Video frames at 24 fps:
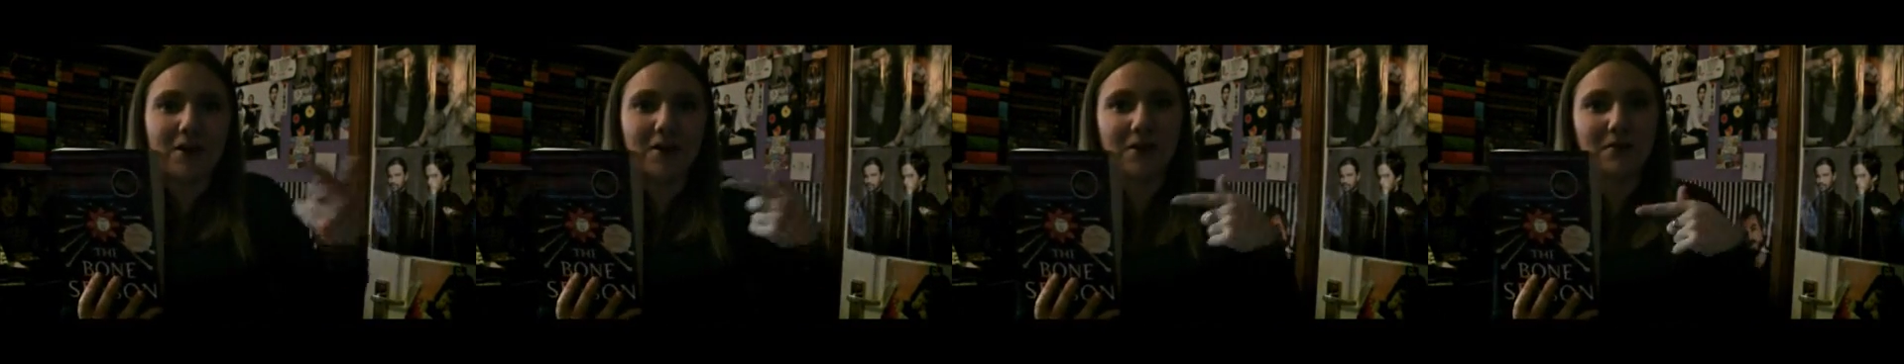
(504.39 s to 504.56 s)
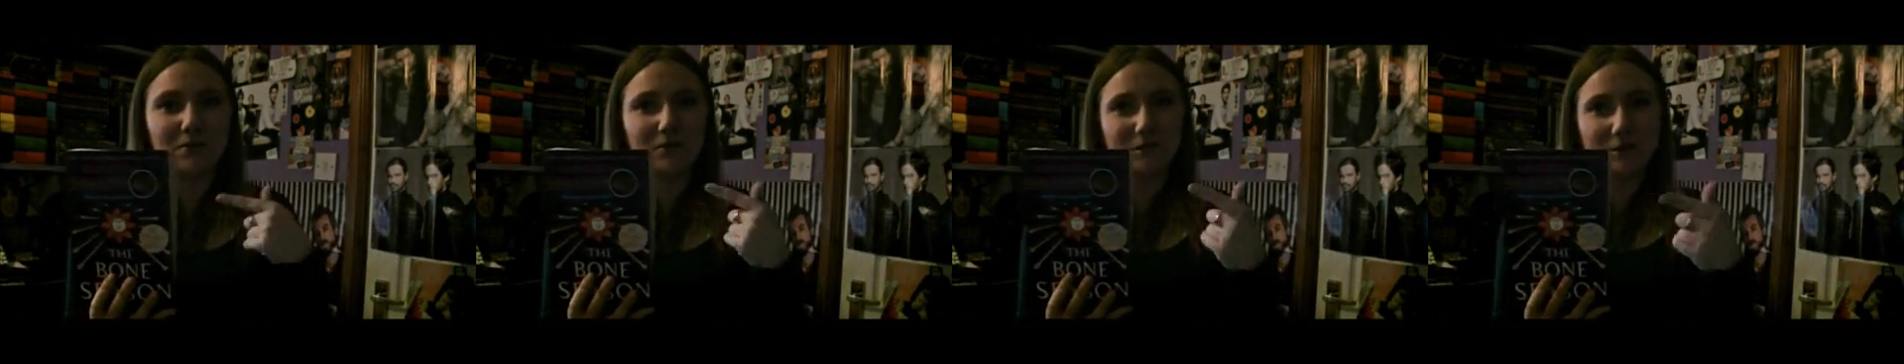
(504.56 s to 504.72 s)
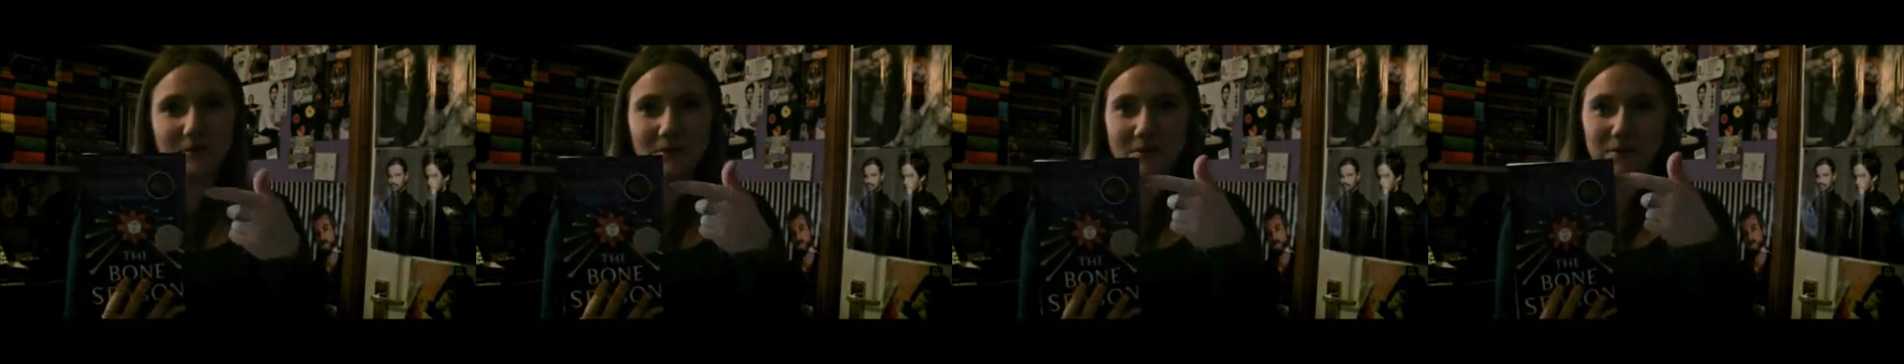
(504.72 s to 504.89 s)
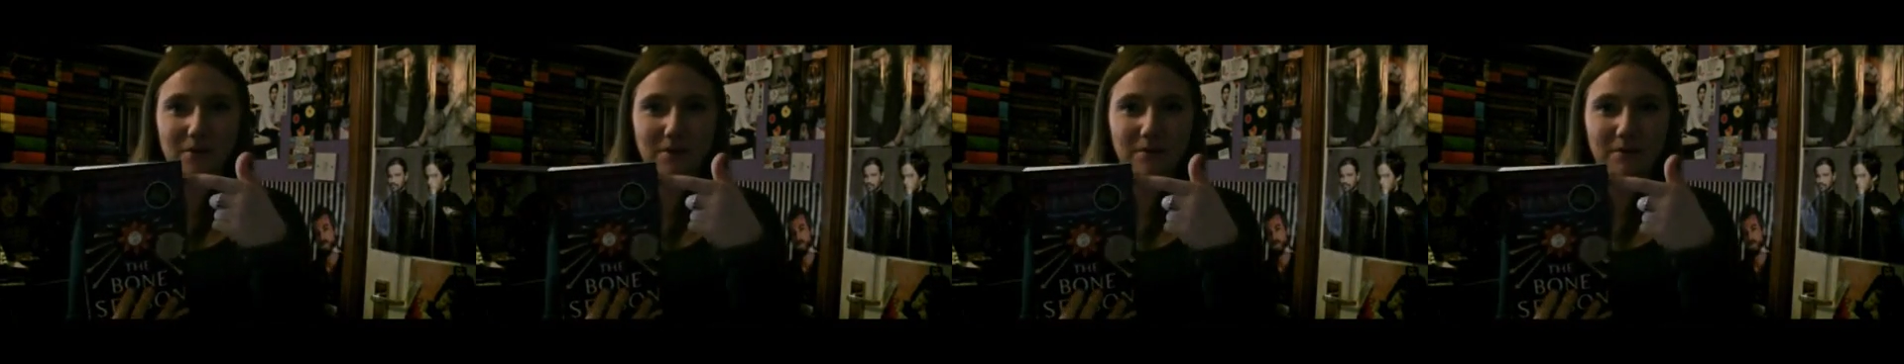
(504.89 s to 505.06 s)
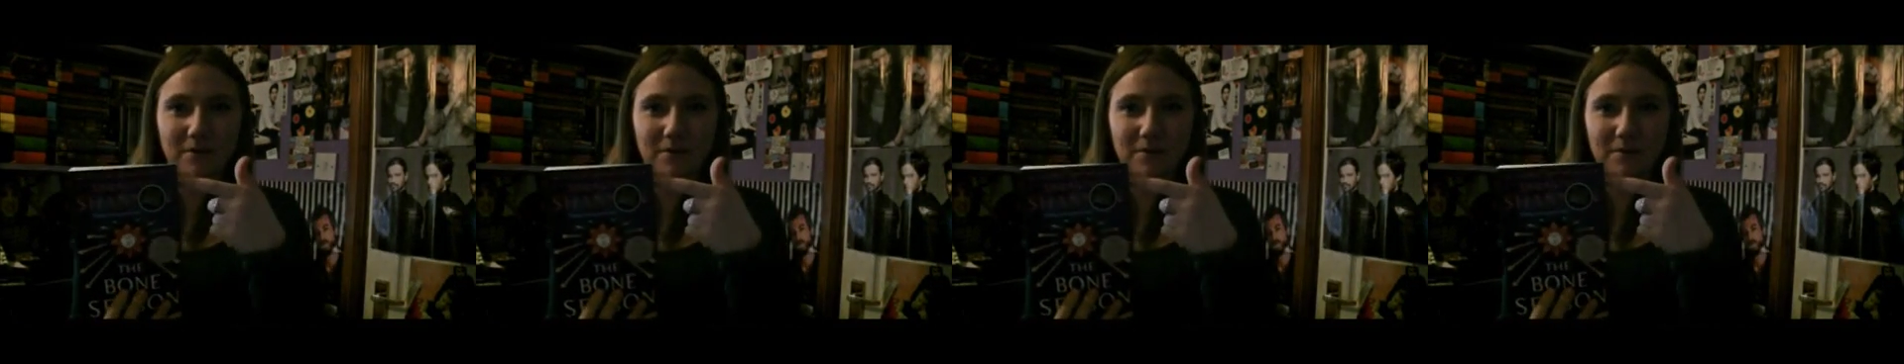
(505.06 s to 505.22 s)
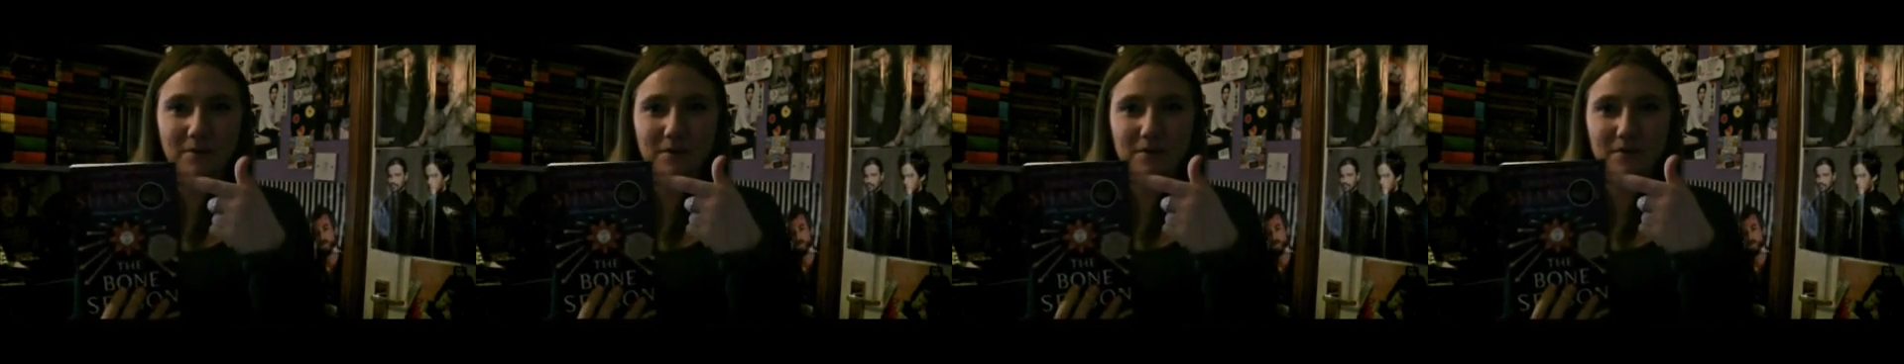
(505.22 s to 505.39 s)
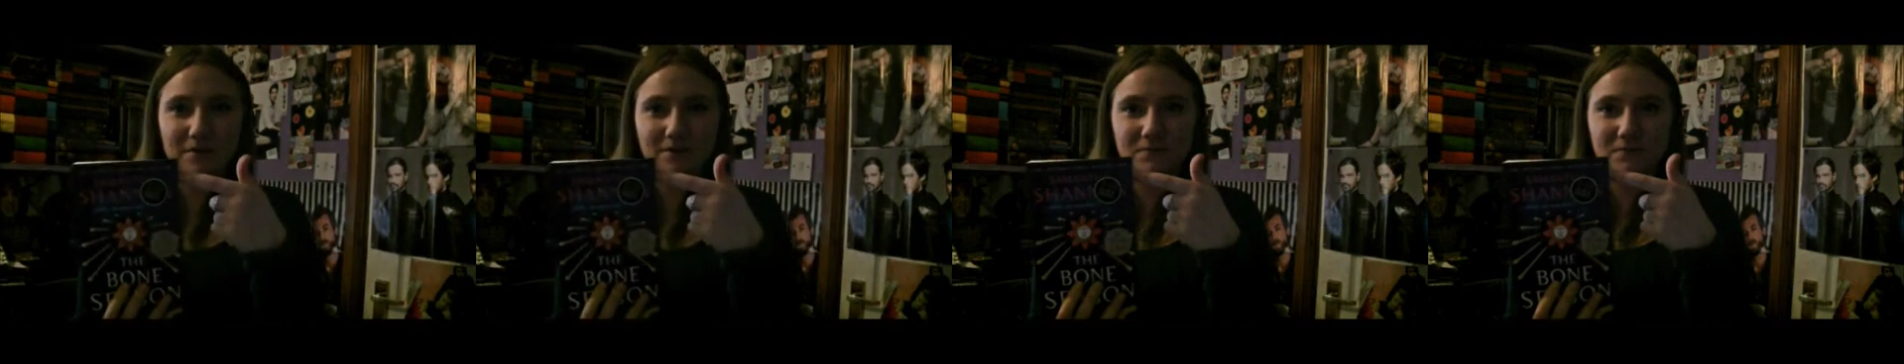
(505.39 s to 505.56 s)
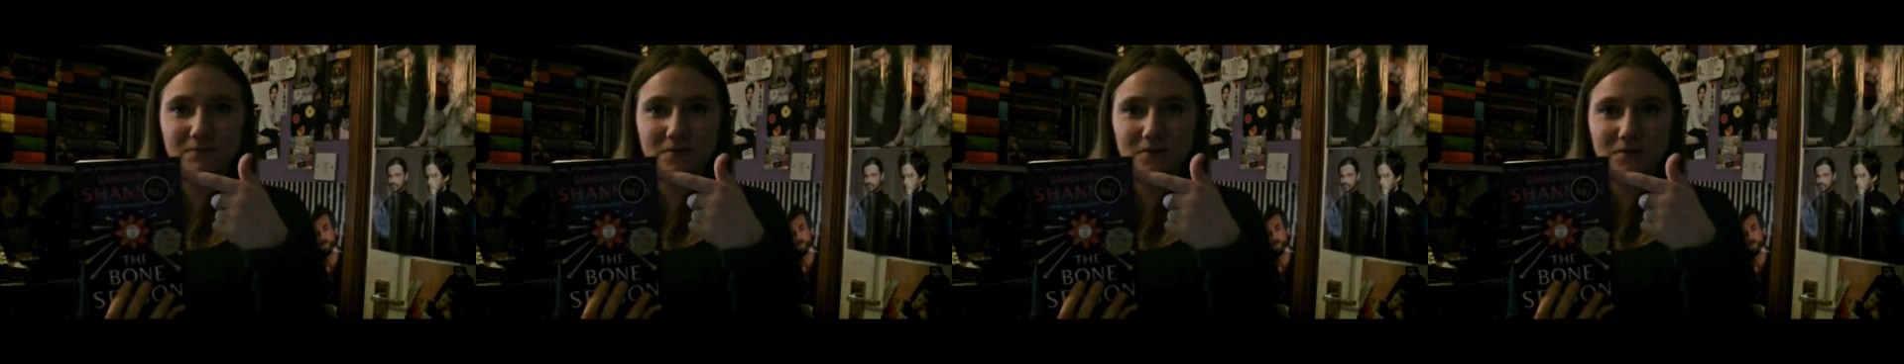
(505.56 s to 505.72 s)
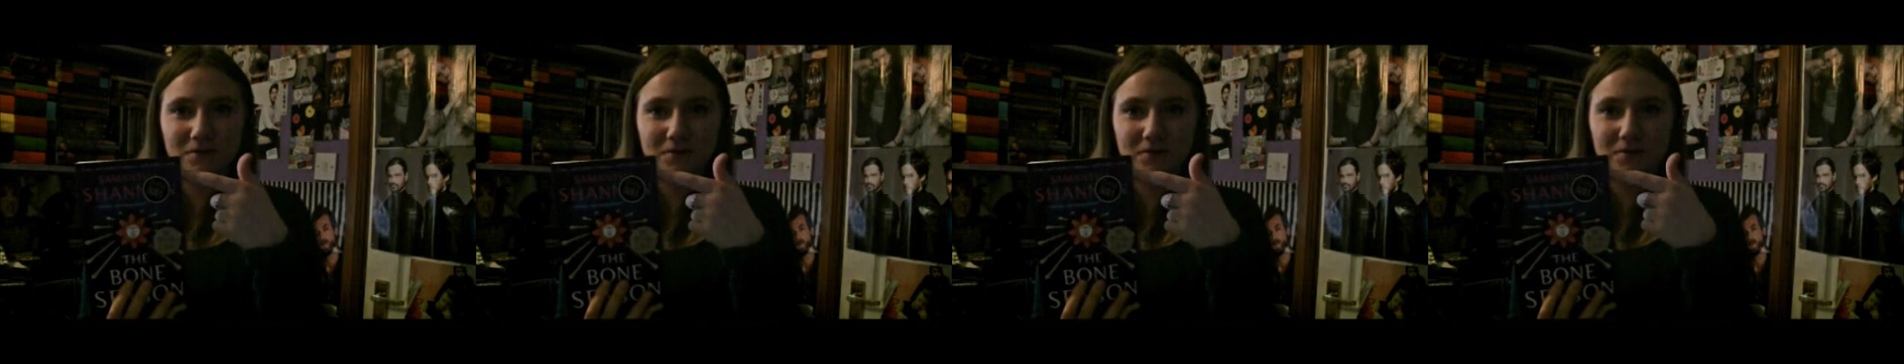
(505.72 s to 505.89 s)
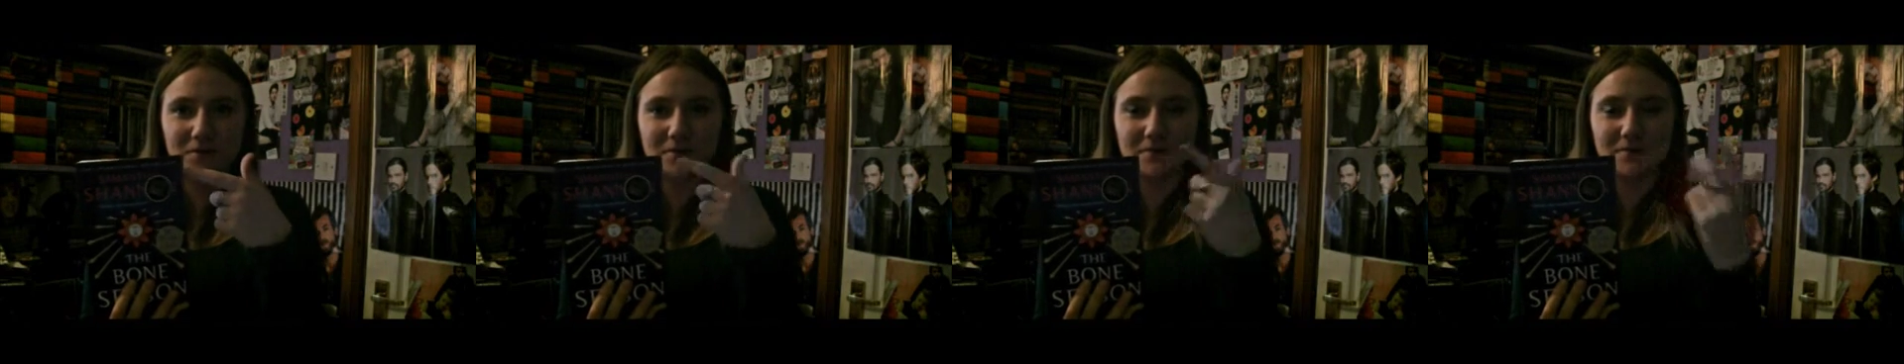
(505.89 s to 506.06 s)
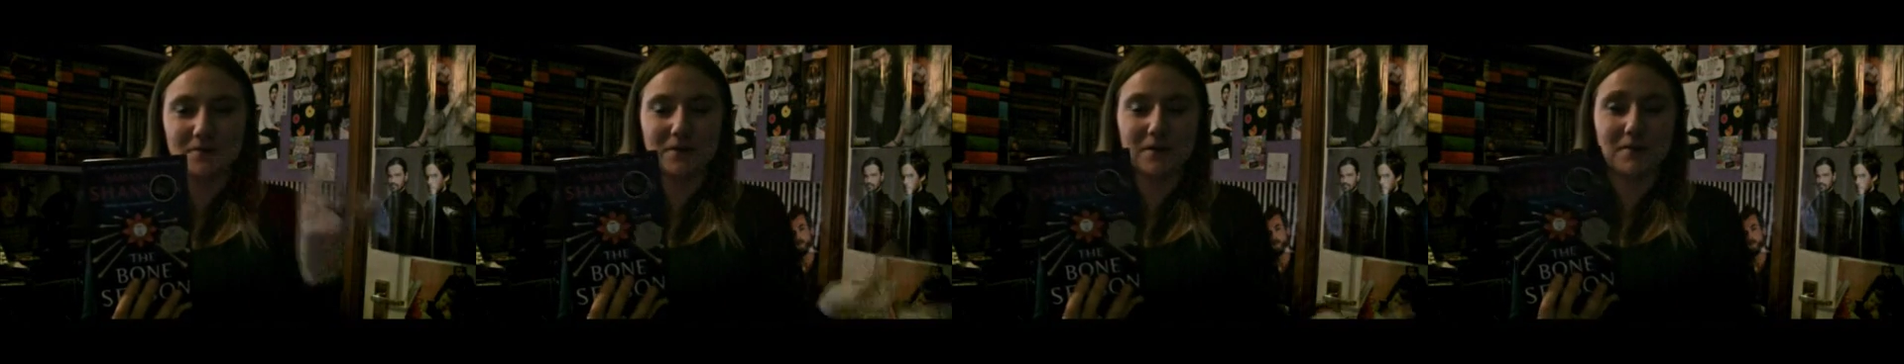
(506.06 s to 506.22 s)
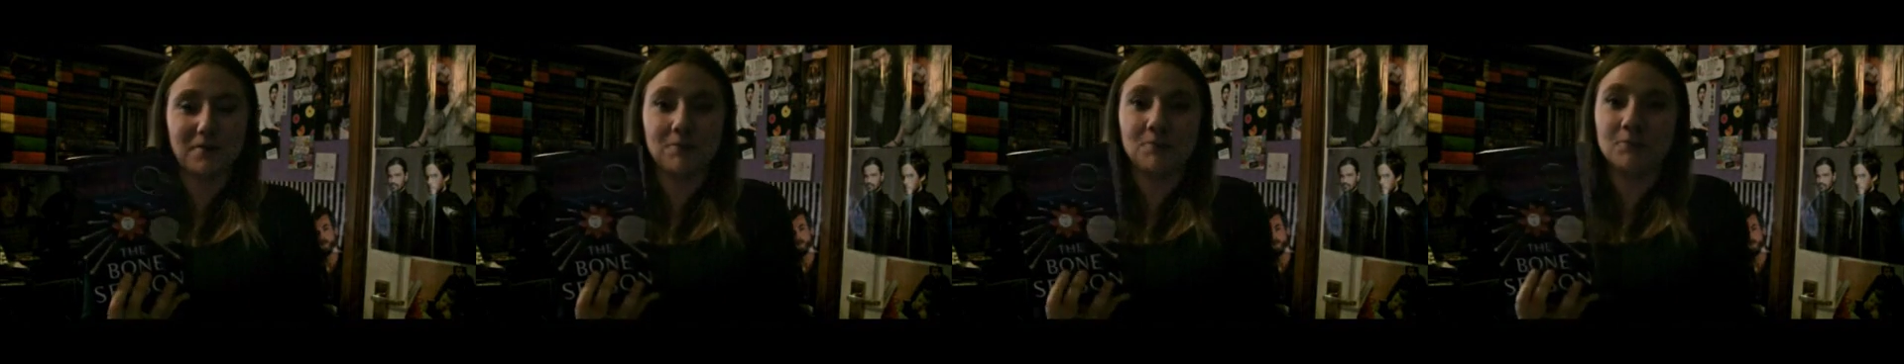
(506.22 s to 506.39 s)
And it was on Half Price and Waterstones, so I was
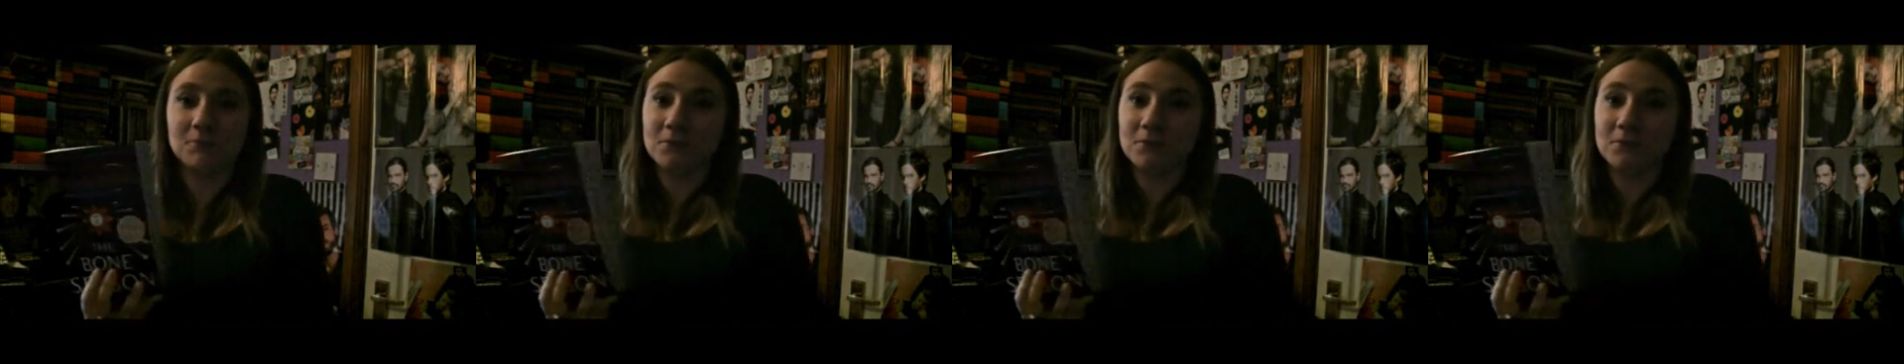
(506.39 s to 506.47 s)
like,